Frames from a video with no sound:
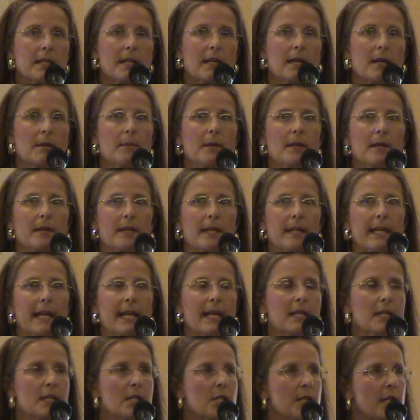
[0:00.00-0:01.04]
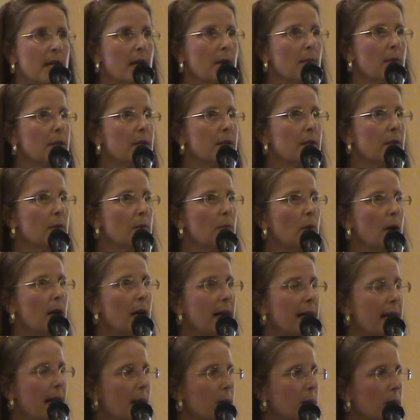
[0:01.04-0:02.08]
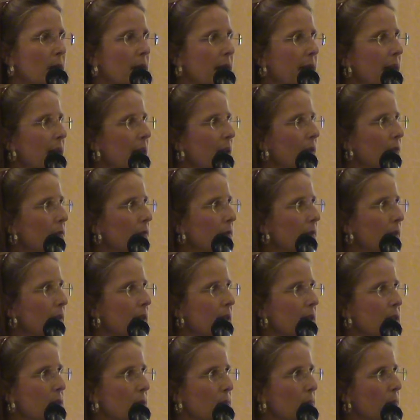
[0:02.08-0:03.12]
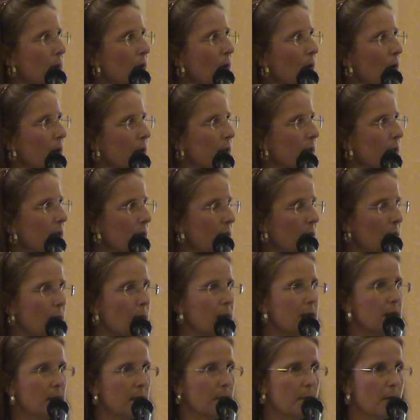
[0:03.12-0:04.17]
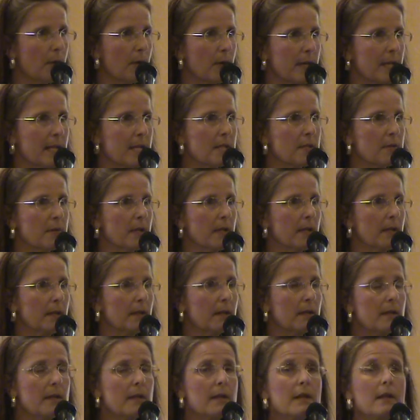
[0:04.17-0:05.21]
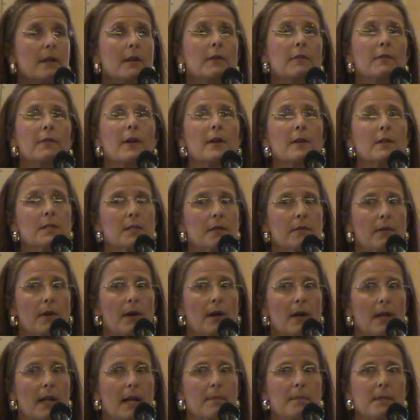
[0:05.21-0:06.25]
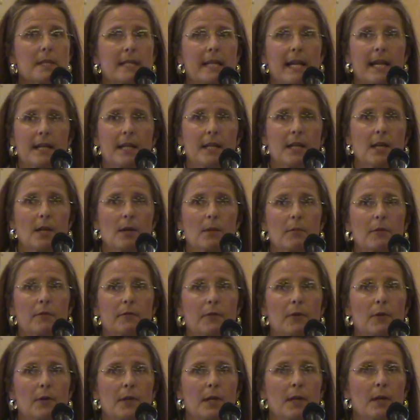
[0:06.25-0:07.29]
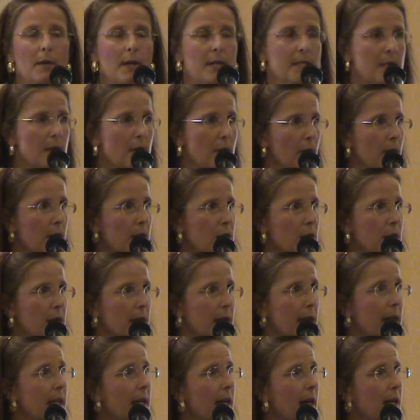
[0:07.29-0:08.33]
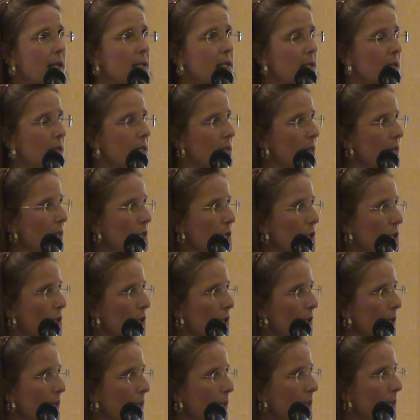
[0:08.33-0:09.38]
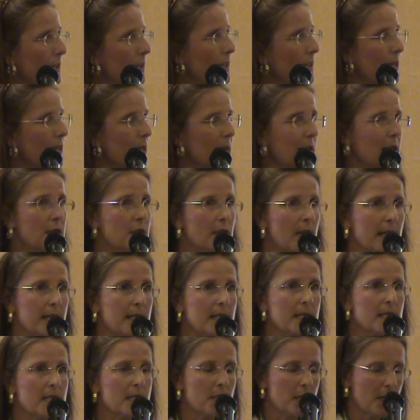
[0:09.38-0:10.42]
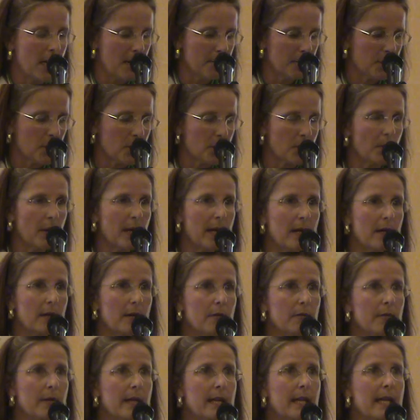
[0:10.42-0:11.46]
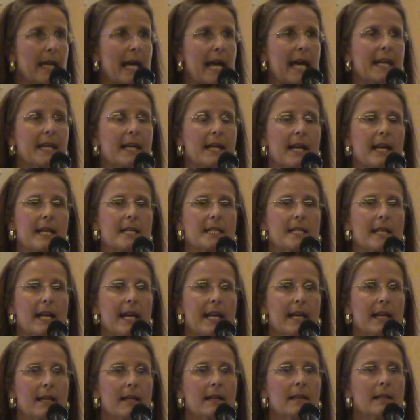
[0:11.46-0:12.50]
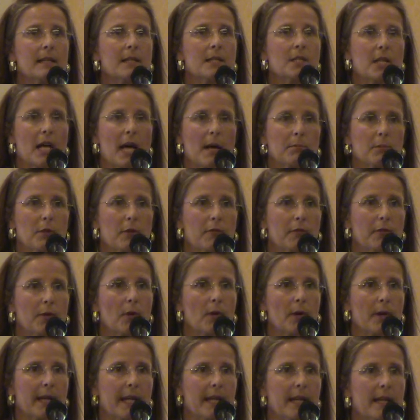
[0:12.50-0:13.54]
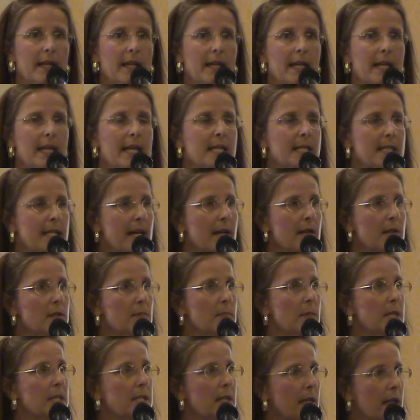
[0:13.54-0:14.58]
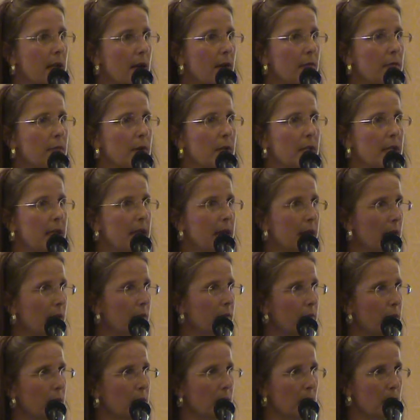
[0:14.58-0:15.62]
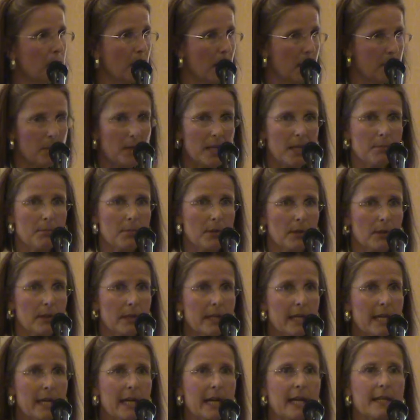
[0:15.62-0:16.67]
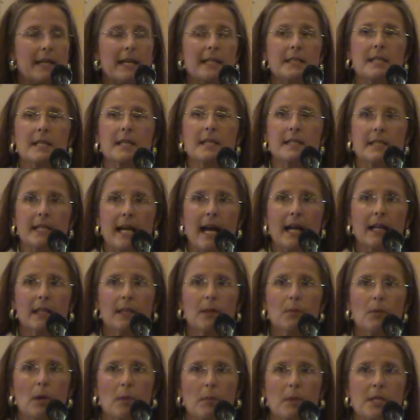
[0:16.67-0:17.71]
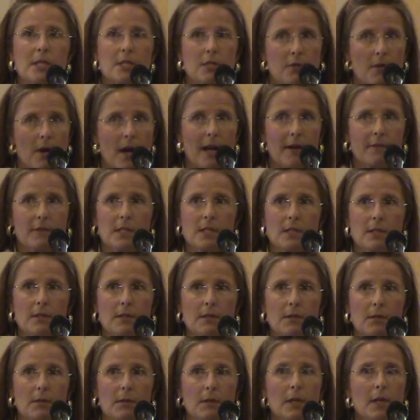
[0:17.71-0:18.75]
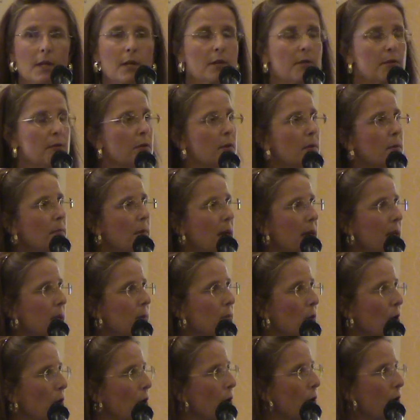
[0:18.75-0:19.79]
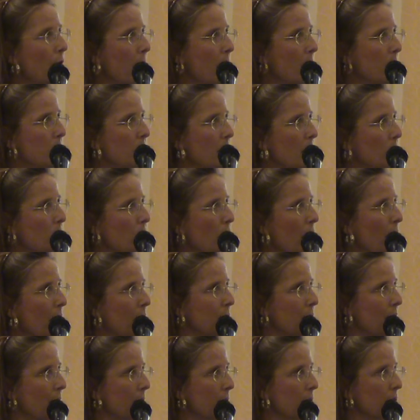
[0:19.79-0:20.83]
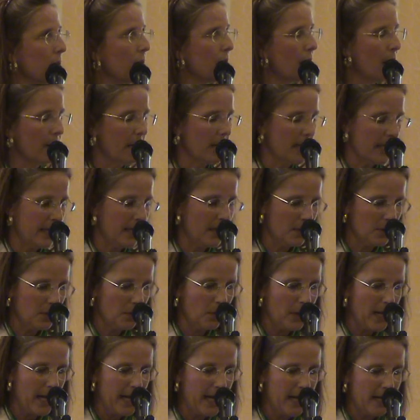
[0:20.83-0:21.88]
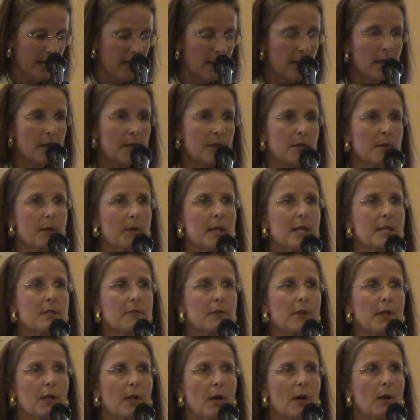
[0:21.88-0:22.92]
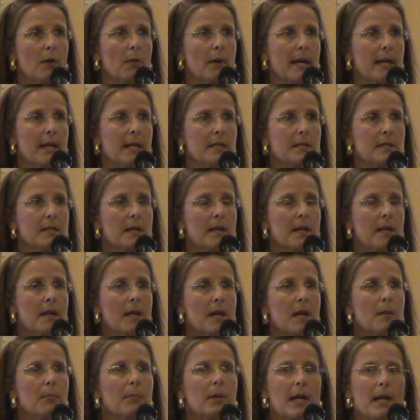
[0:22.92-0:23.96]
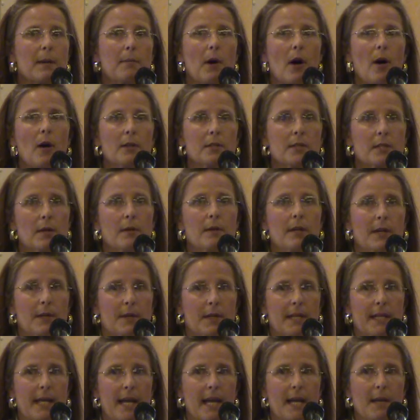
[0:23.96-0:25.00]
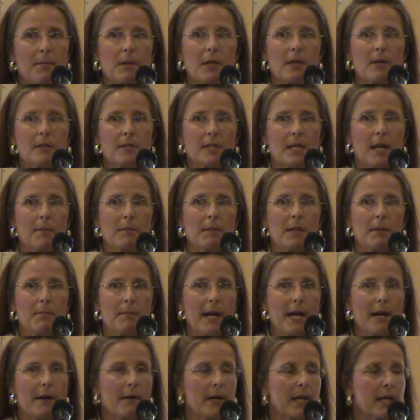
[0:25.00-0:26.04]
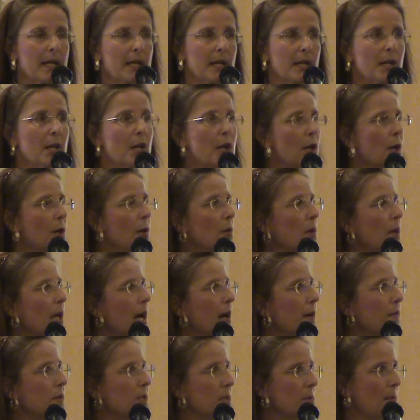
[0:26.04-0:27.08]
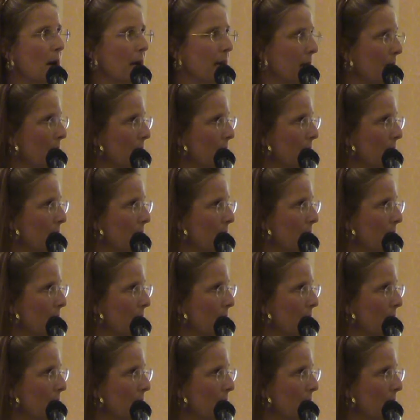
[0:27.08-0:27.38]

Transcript: to come here today to share with you why I believe it's important that we support Israel. First of all, I'm standing here before you as a Christian, and God says I should. In Genesis chapter 12 and in Isaiah chapter 40, he tells me to comfort ye my people. And that's exactly what we strive to do through the many programs and projects currently underway through Israel Always. But I'm also here today because I'm an American who loves my